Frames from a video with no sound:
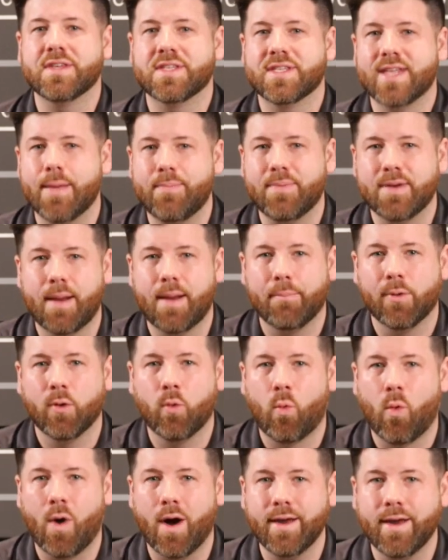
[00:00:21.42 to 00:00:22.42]
step number
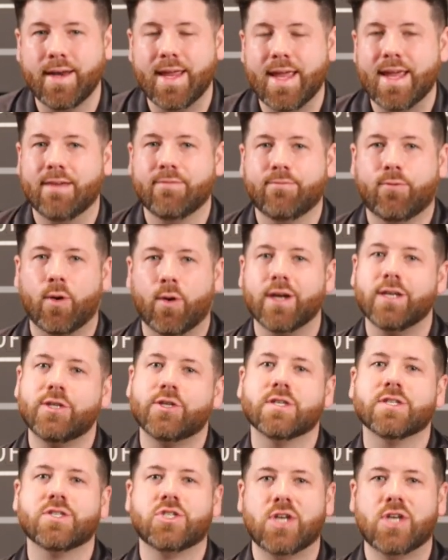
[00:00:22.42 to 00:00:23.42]
1 in
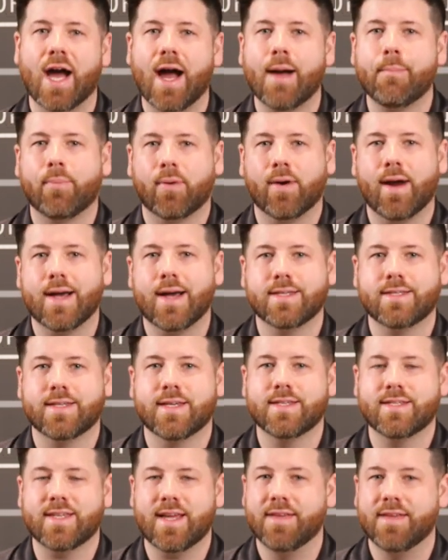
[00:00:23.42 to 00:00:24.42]
Voyager's job
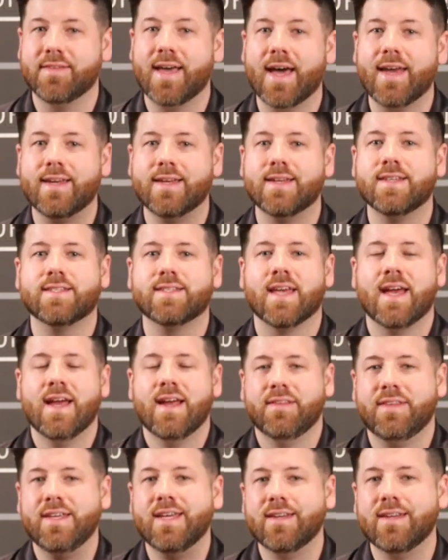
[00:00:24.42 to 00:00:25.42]
process, and that is
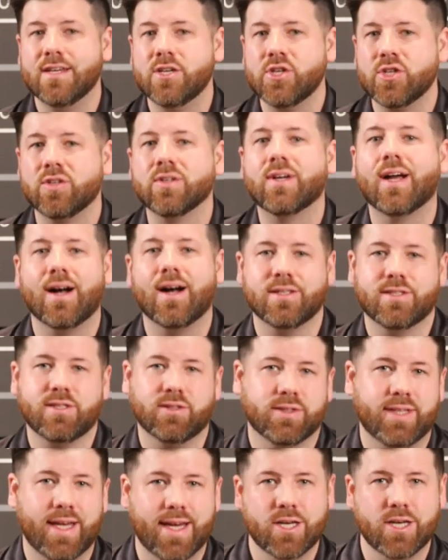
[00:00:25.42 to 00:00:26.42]
the initial
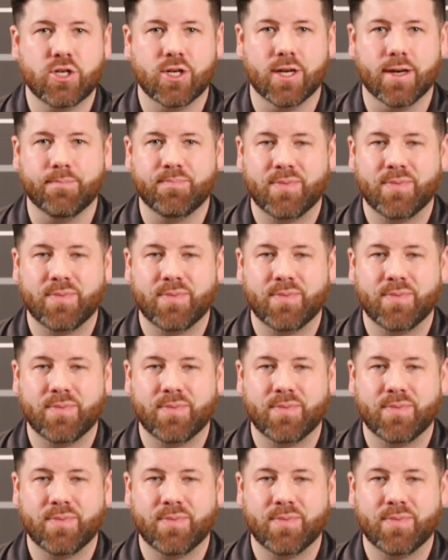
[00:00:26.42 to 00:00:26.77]
consultation.